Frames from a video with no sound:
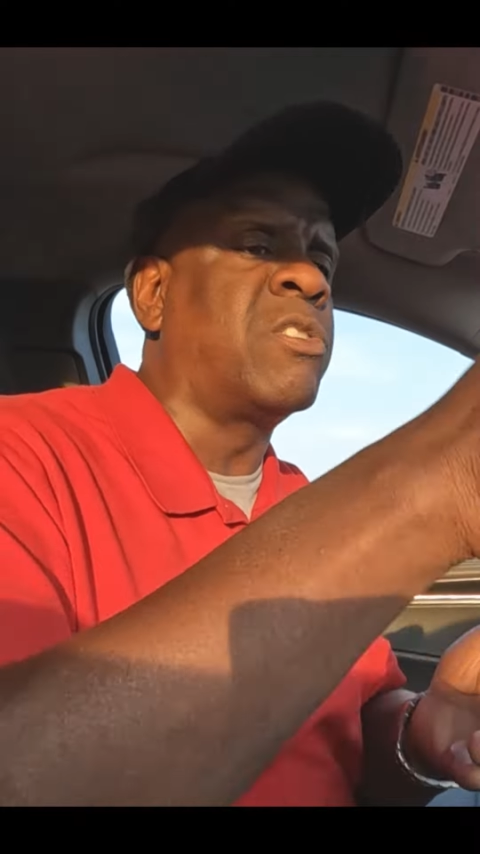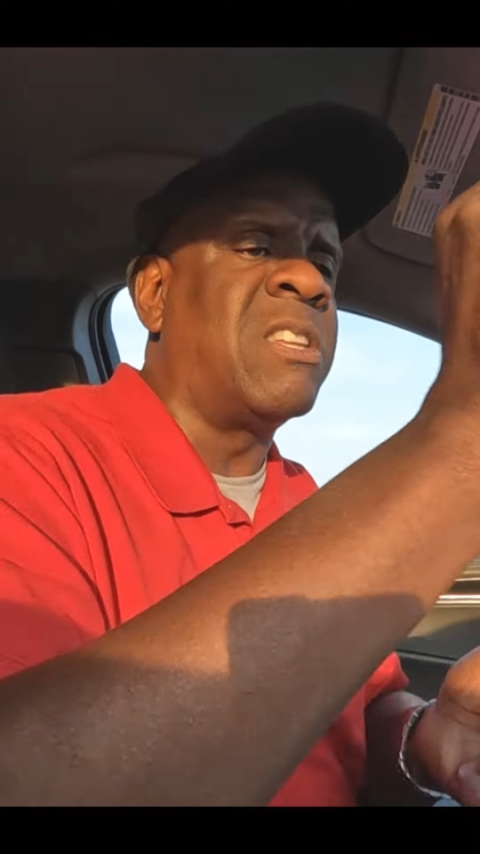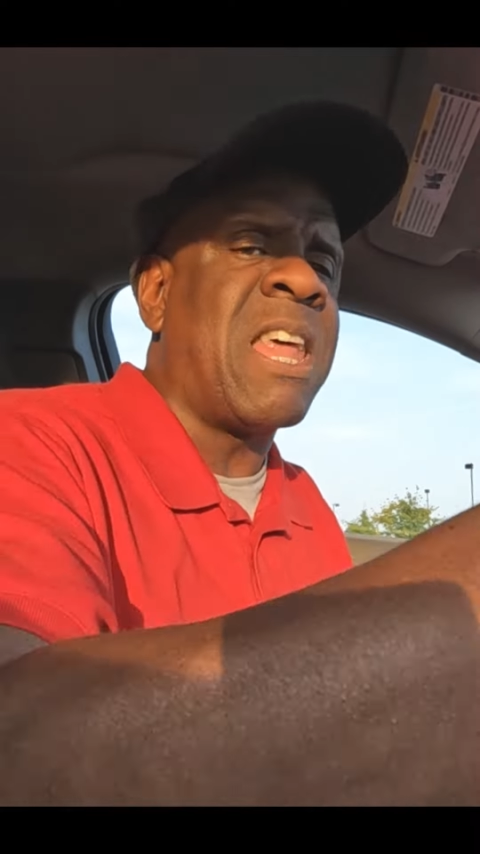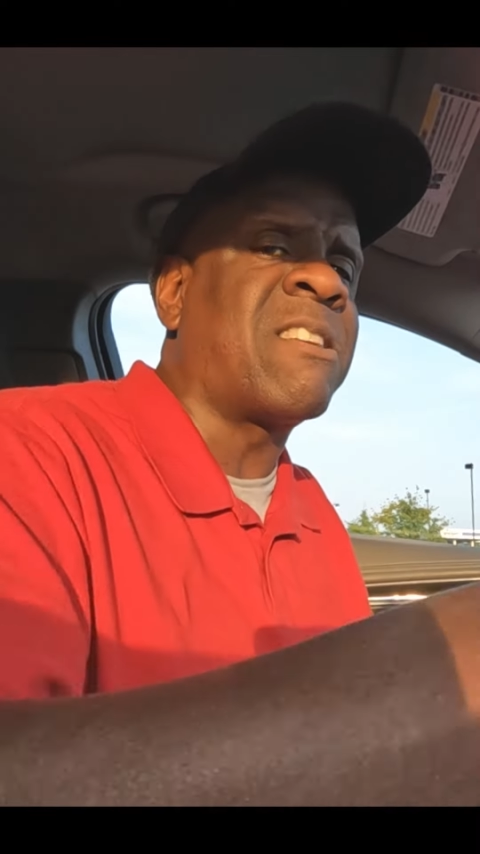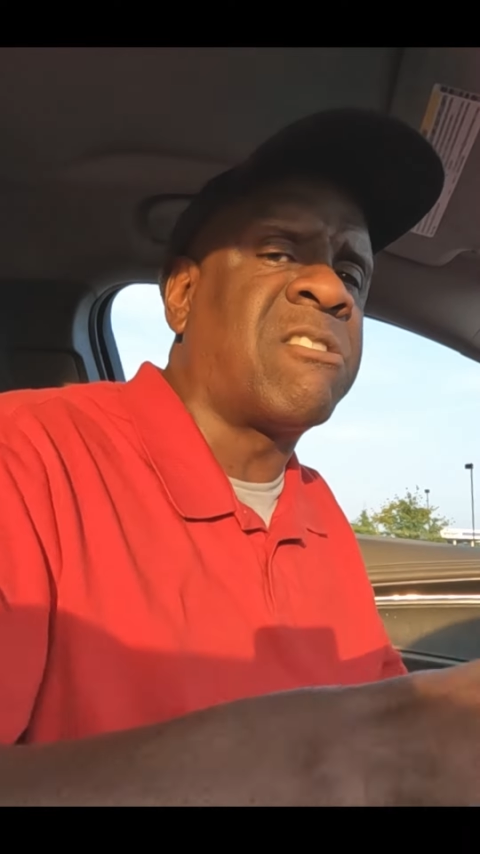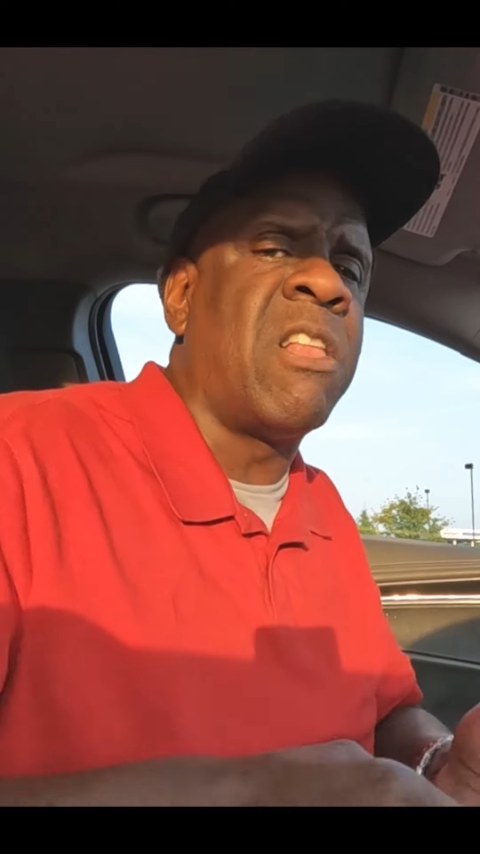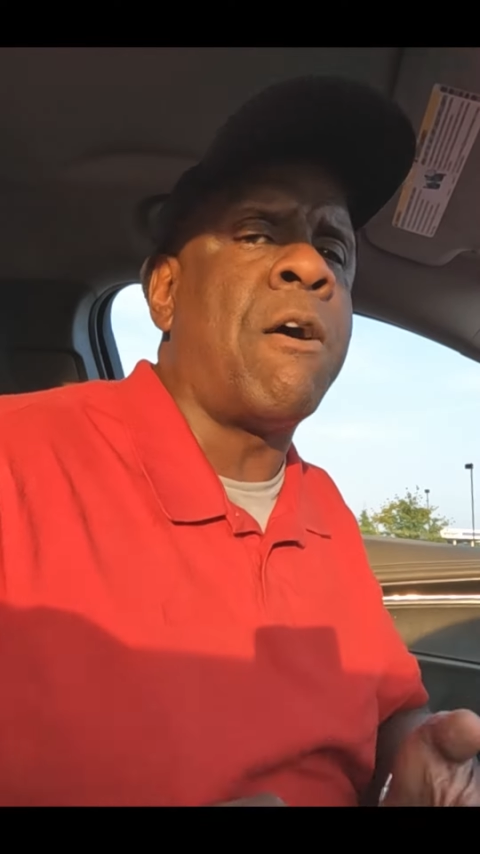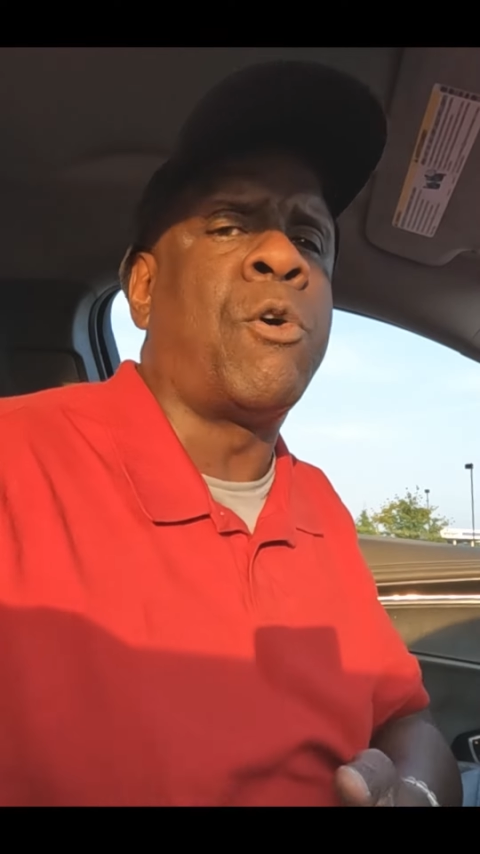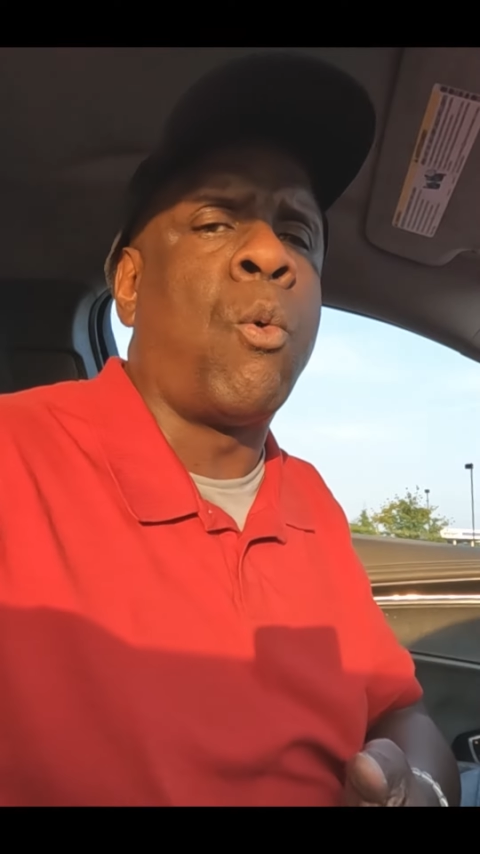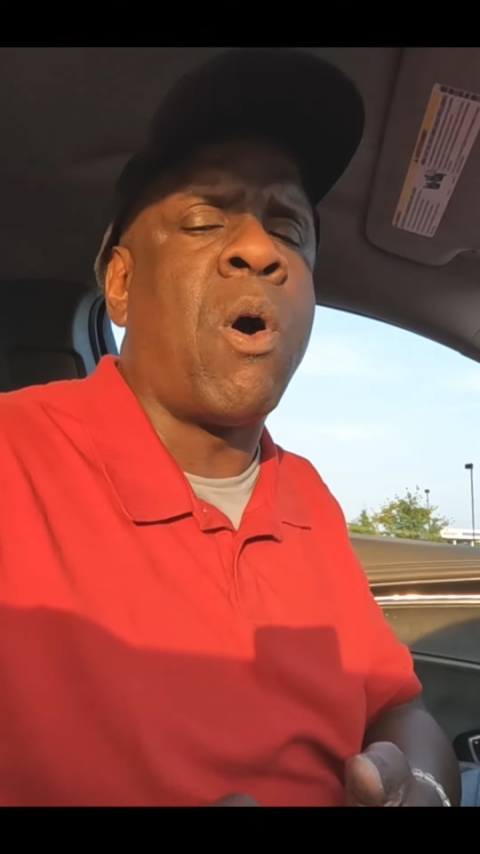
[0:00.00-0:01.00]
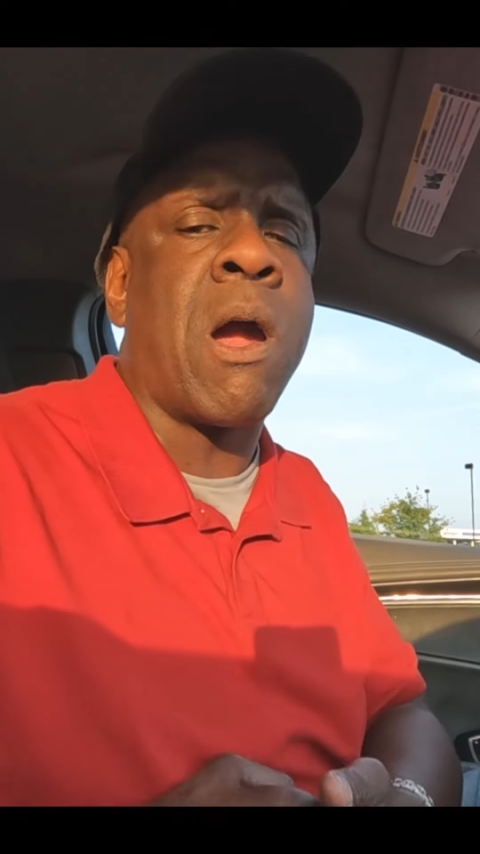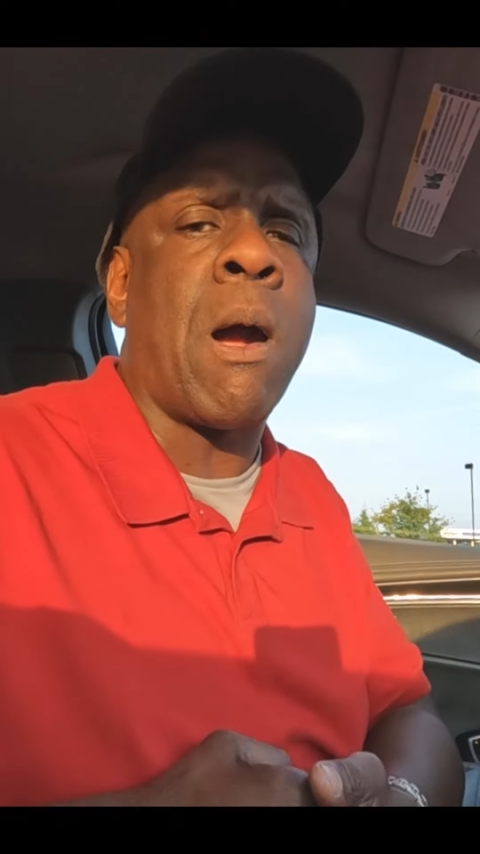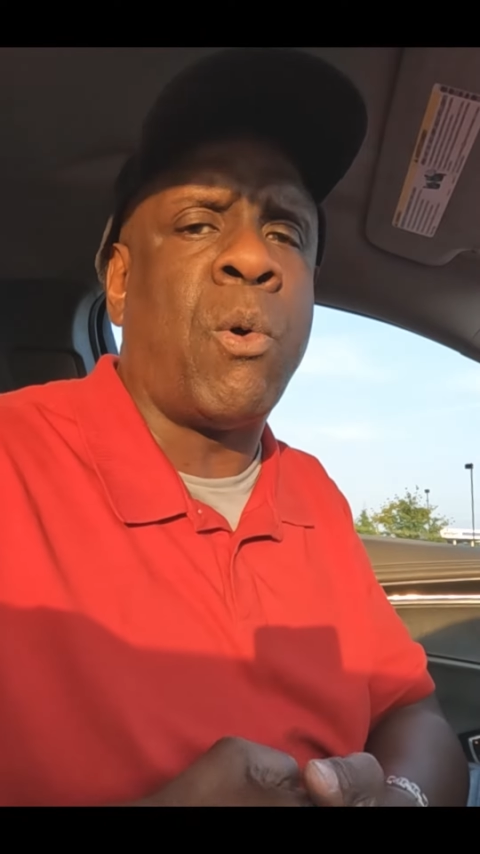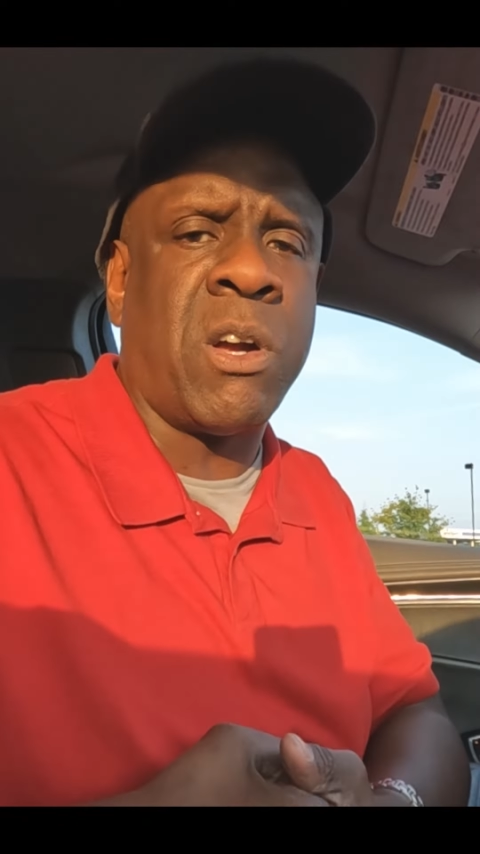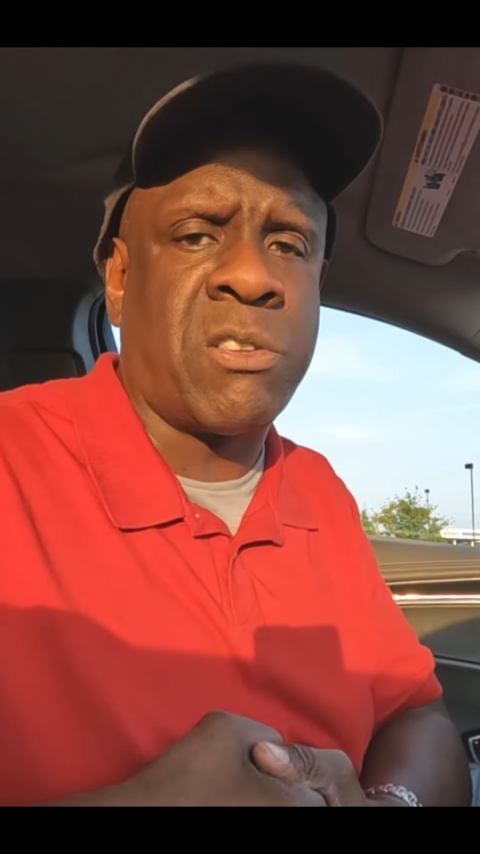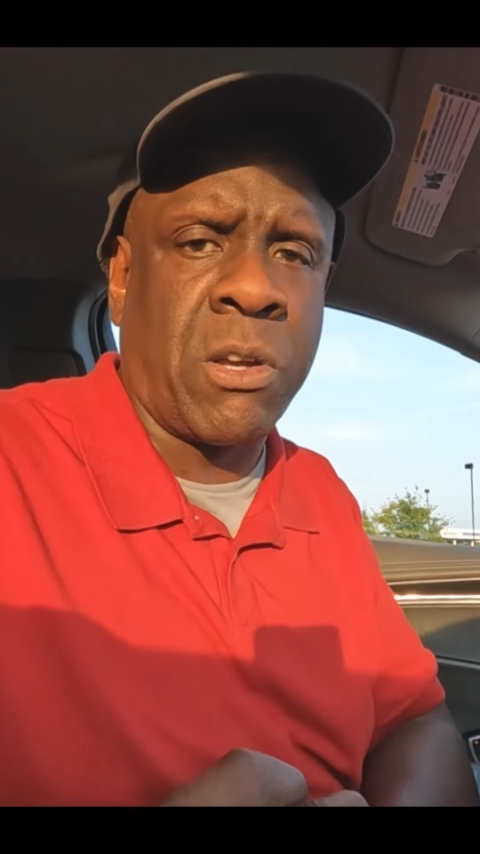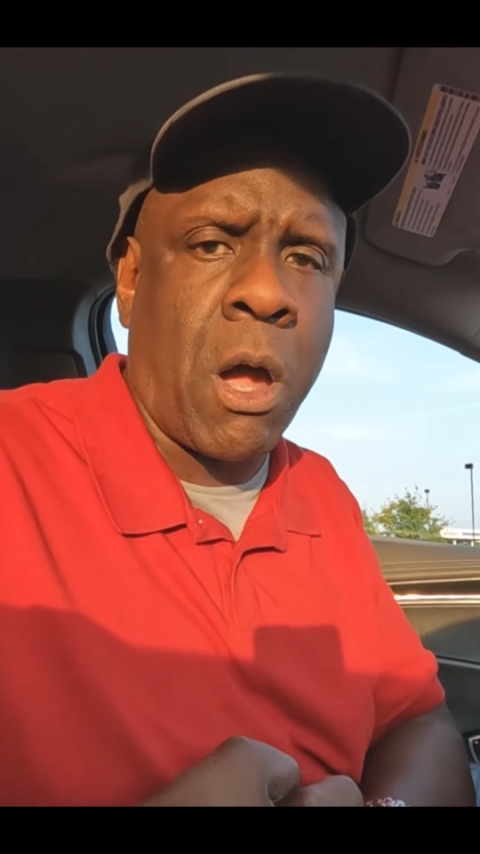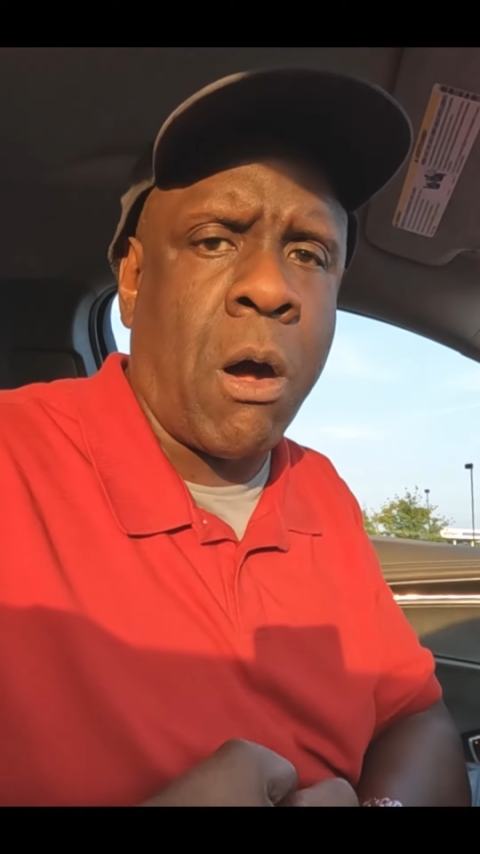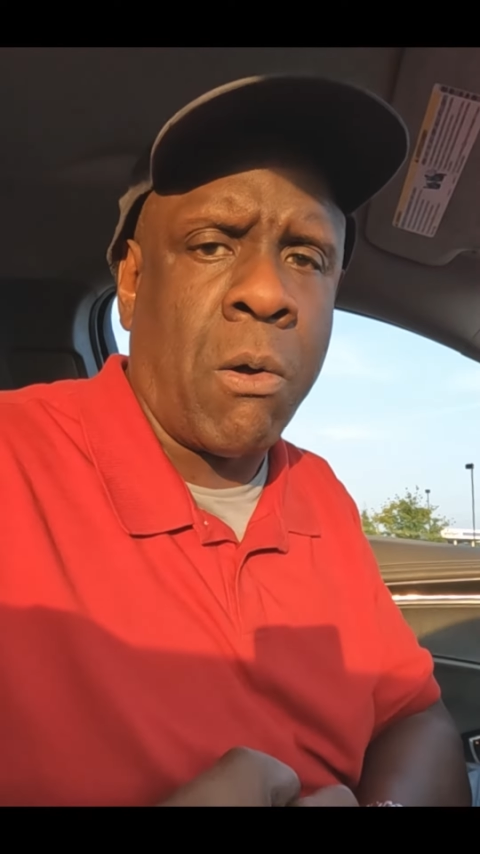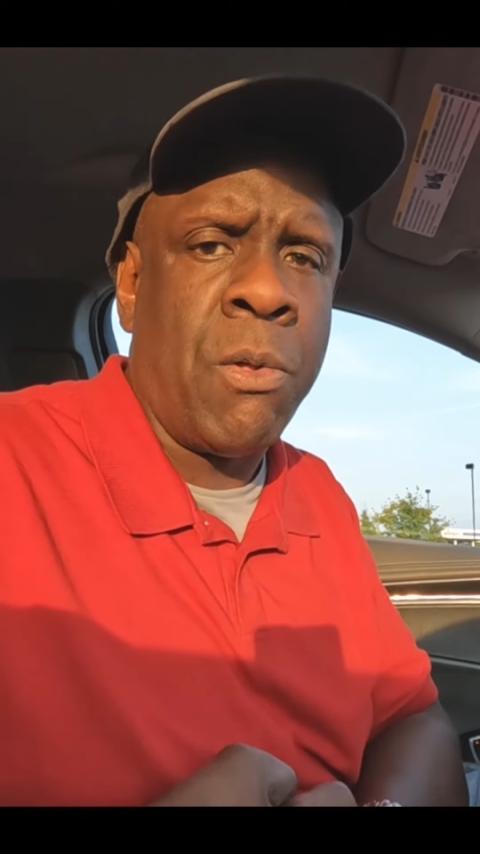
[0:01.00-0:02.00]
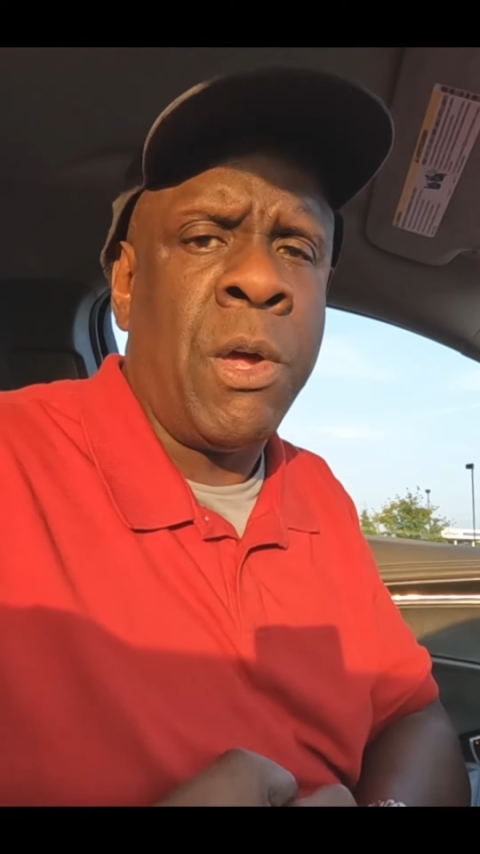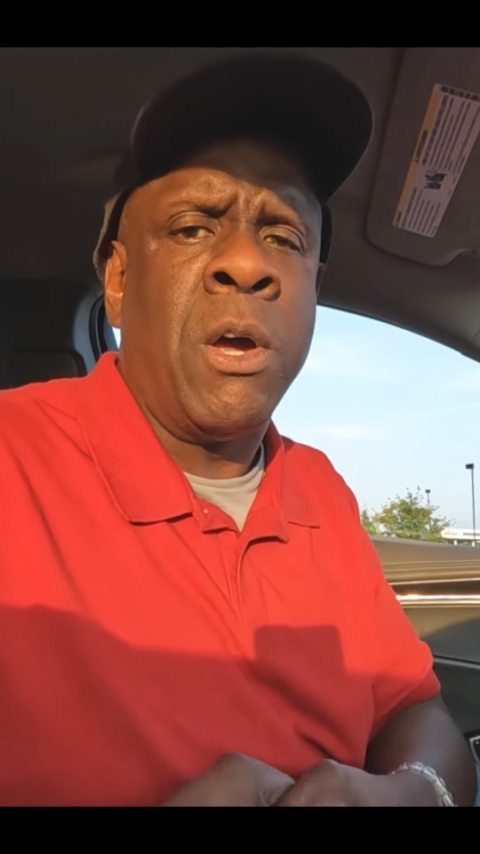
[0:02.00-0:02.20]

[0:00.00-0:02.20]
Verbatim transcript: the next level where I want to go.